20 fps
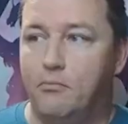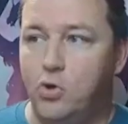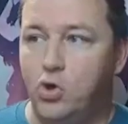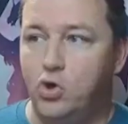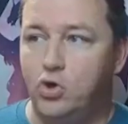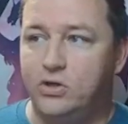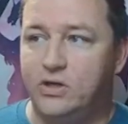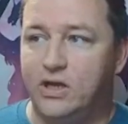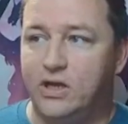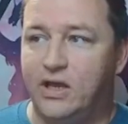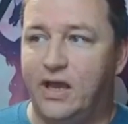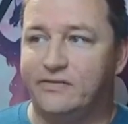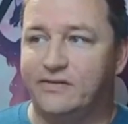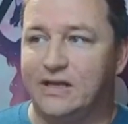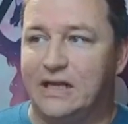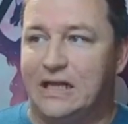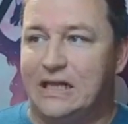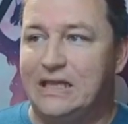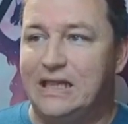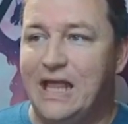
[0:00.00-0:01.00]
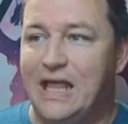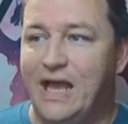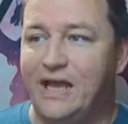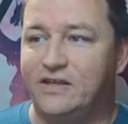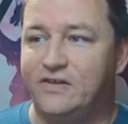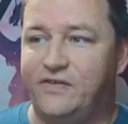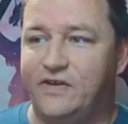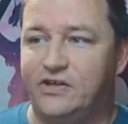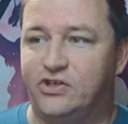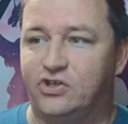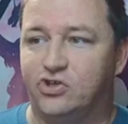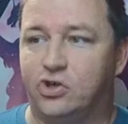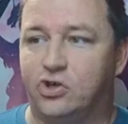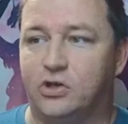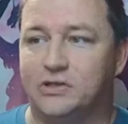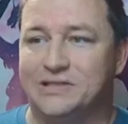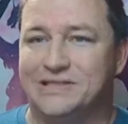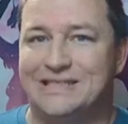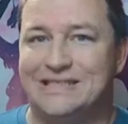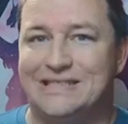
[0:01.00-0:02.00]
Mukta has a class feature
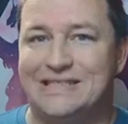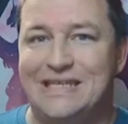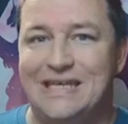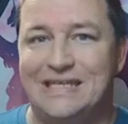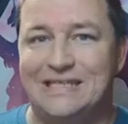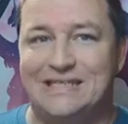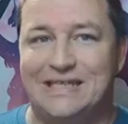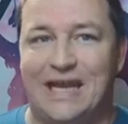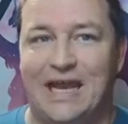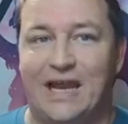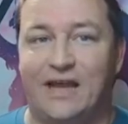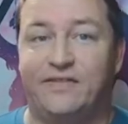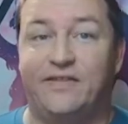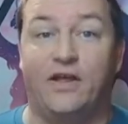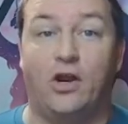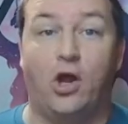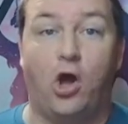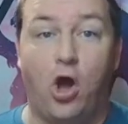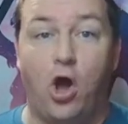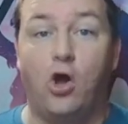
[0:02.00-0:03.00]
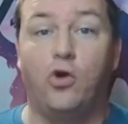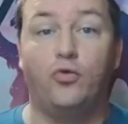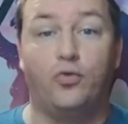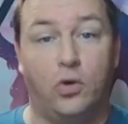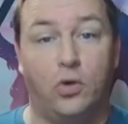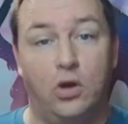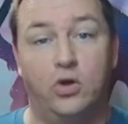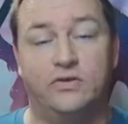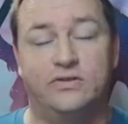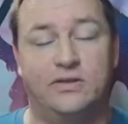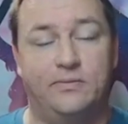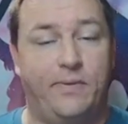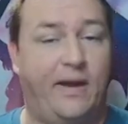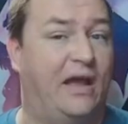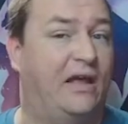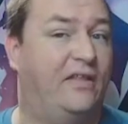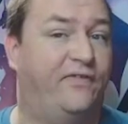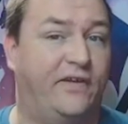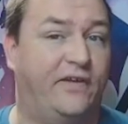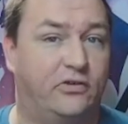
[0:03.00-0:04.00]
called Sneak Attack that all rogues in
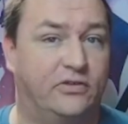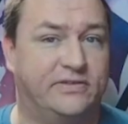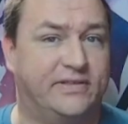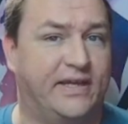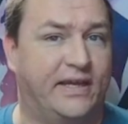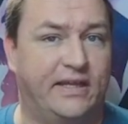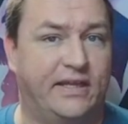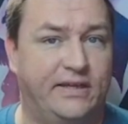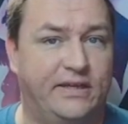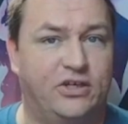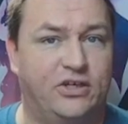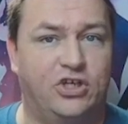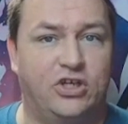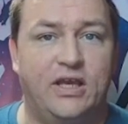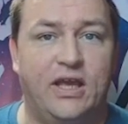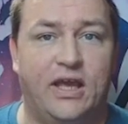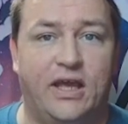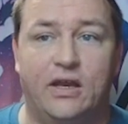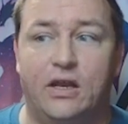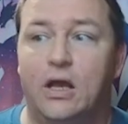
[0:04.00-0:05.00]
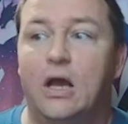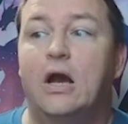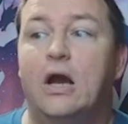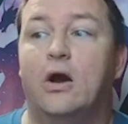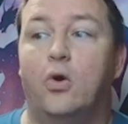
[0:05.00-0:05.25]
Pathfinder 2nd Edition get.